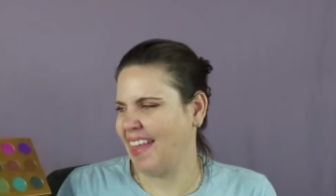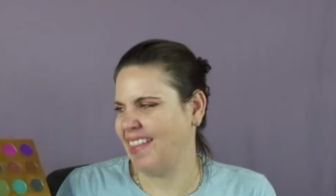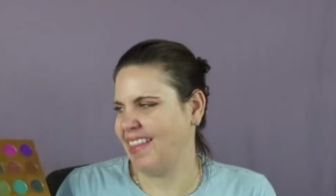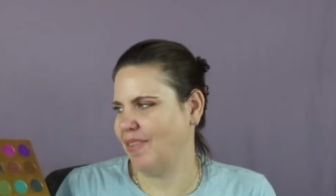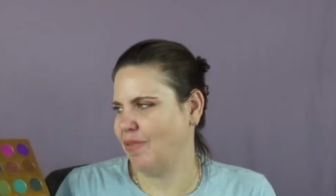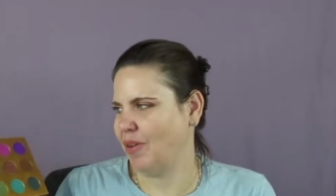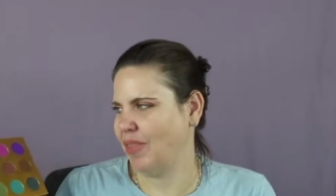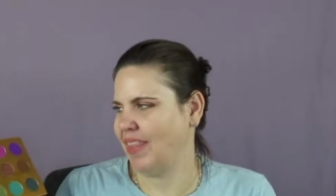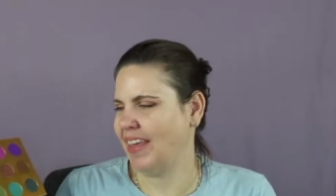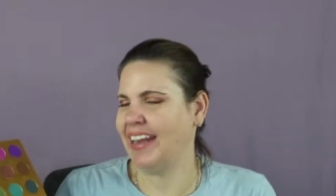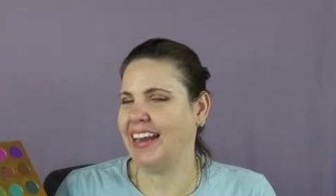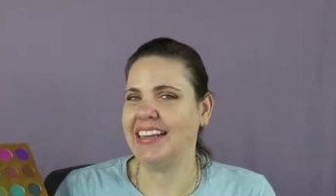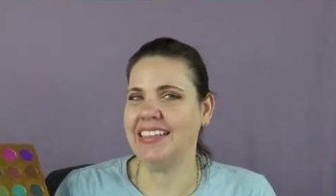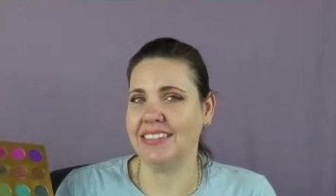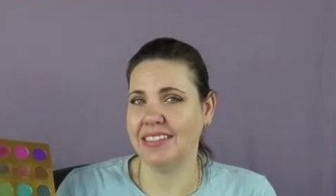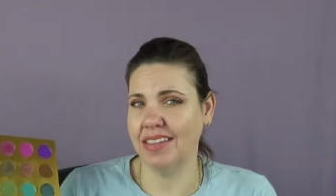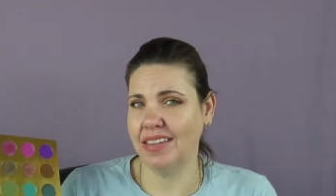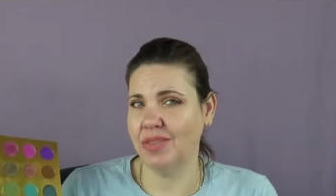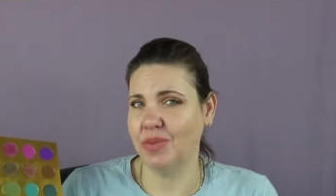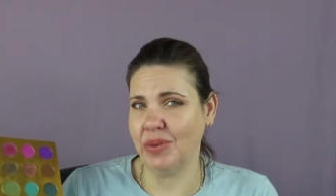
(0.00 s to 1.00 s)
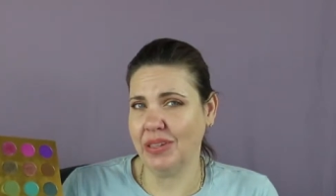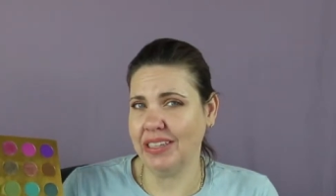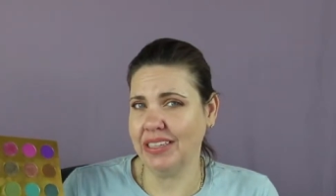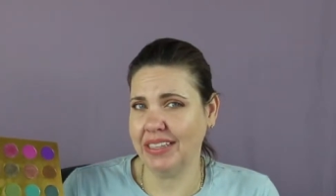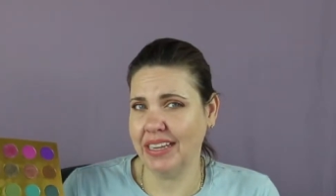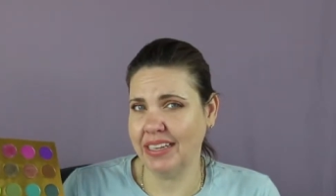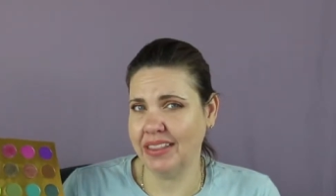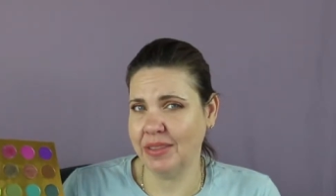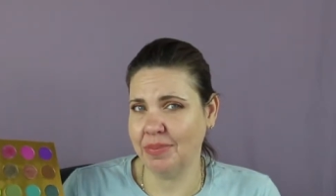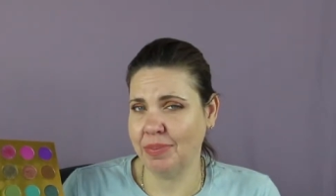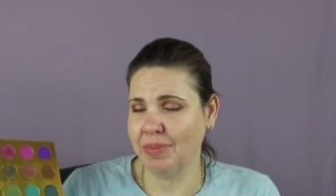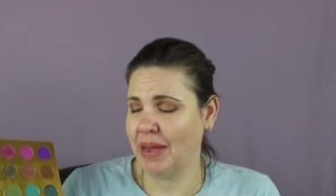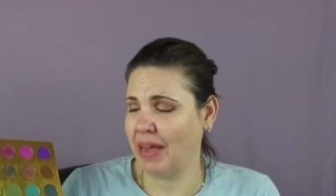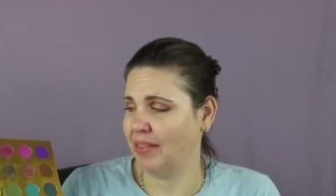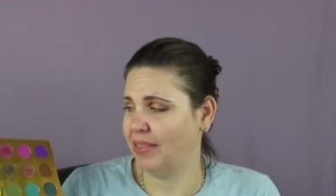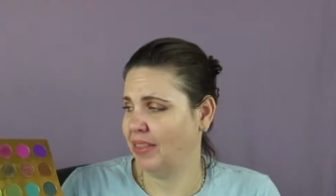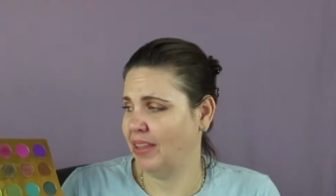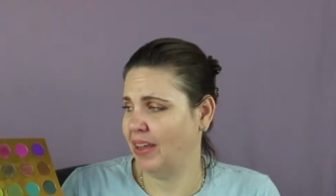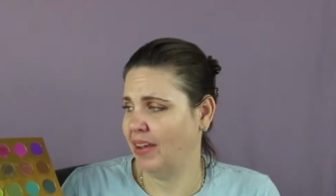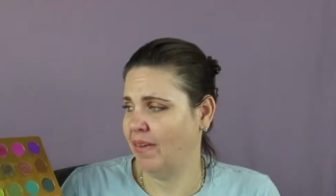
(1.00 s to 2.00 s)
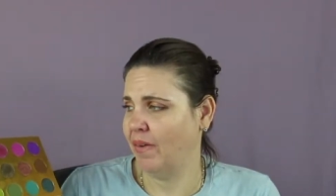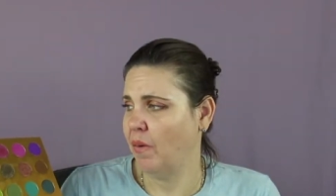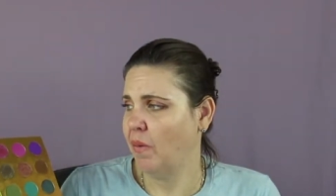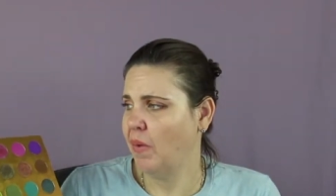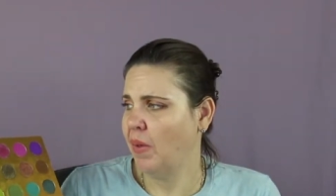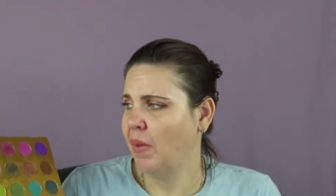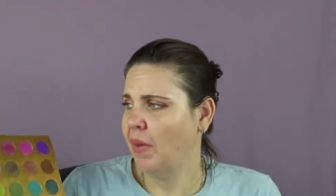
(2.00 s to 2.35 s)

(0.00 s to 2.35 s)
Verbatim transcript: can live with it, I still really like the, the,